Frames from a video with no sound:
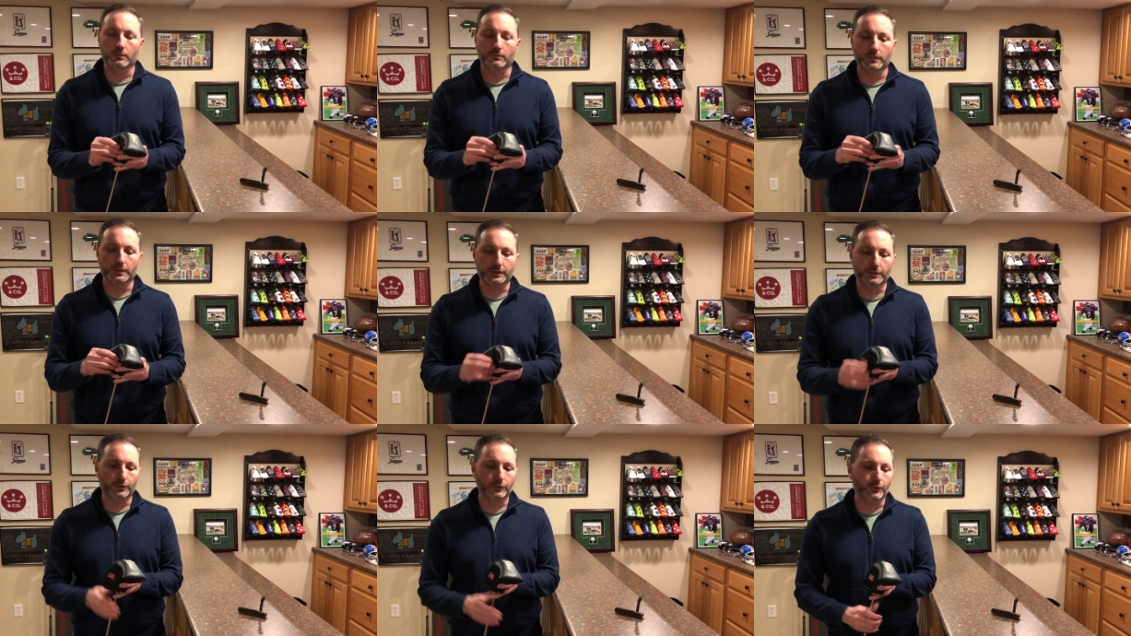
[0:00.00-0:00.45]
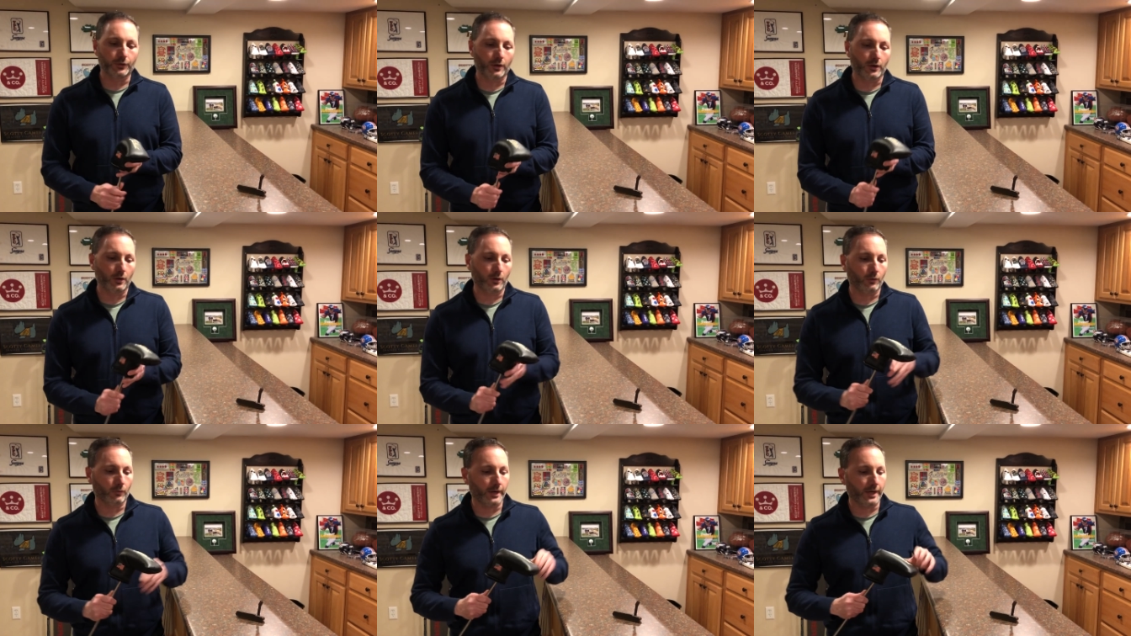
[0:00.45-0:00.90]

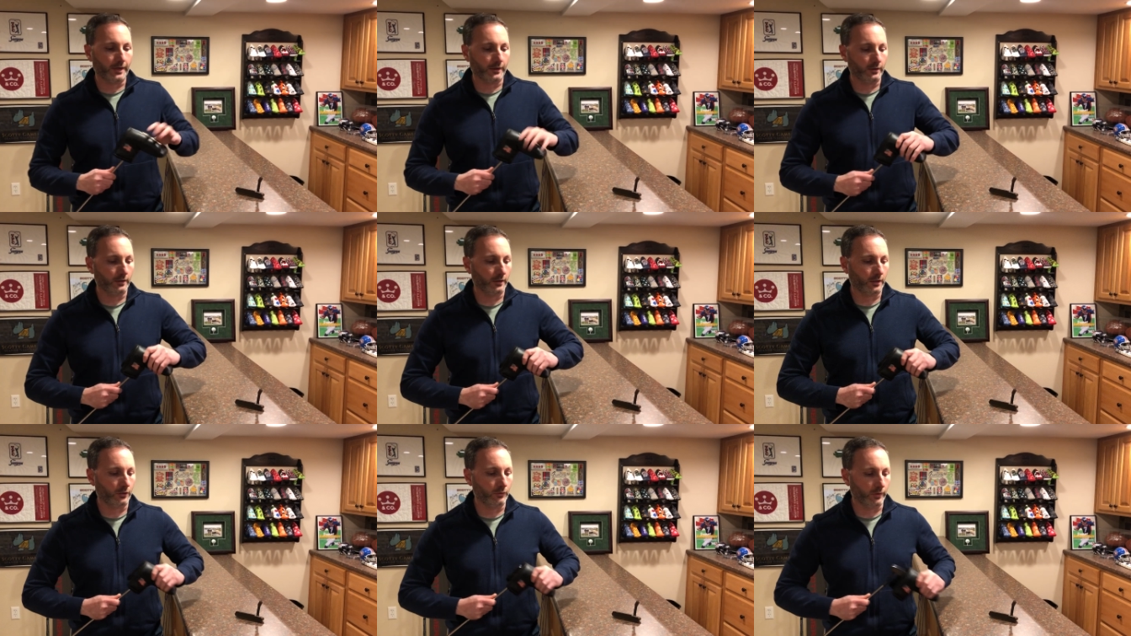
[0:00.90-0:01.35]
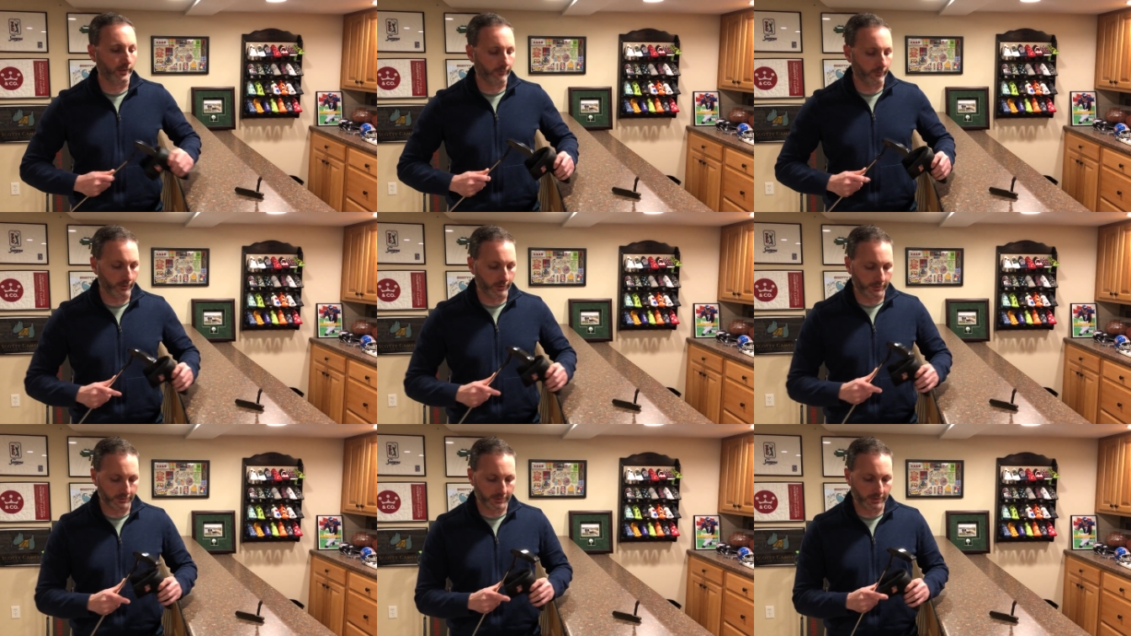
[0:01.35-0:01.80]
Mizuno, Ray Cook,
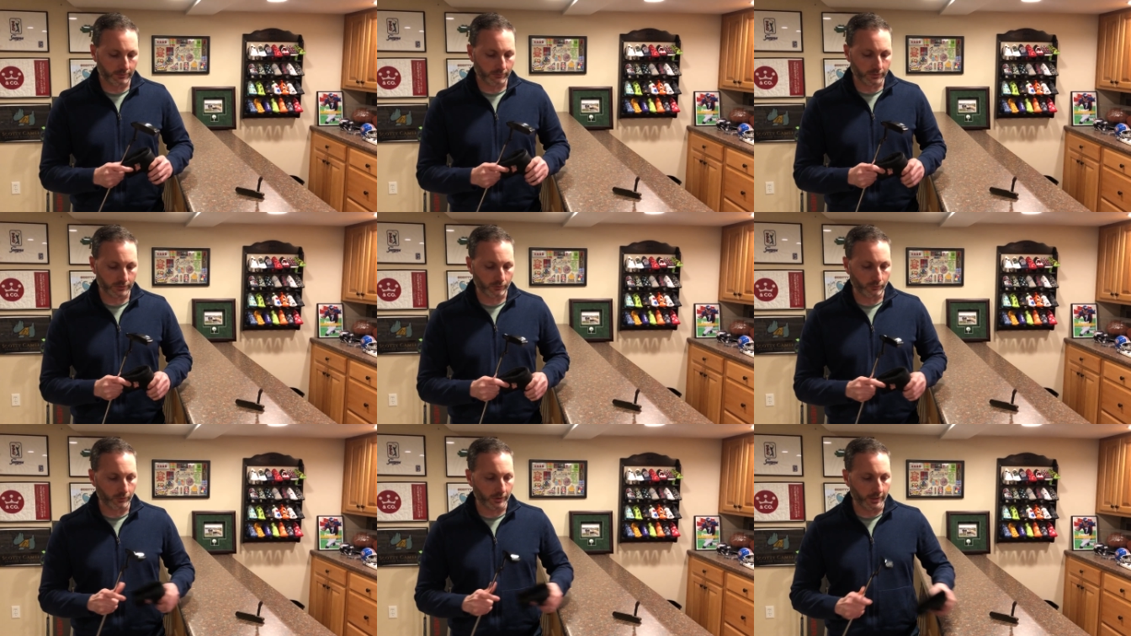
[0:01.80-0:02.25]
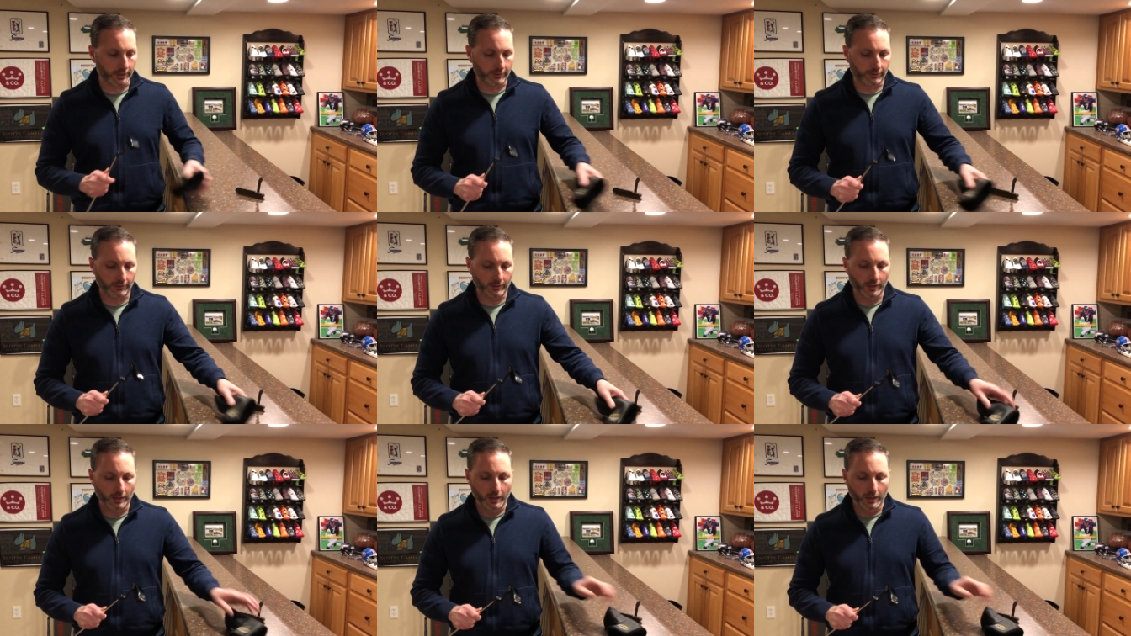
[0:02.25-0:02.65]
whoever else he was with,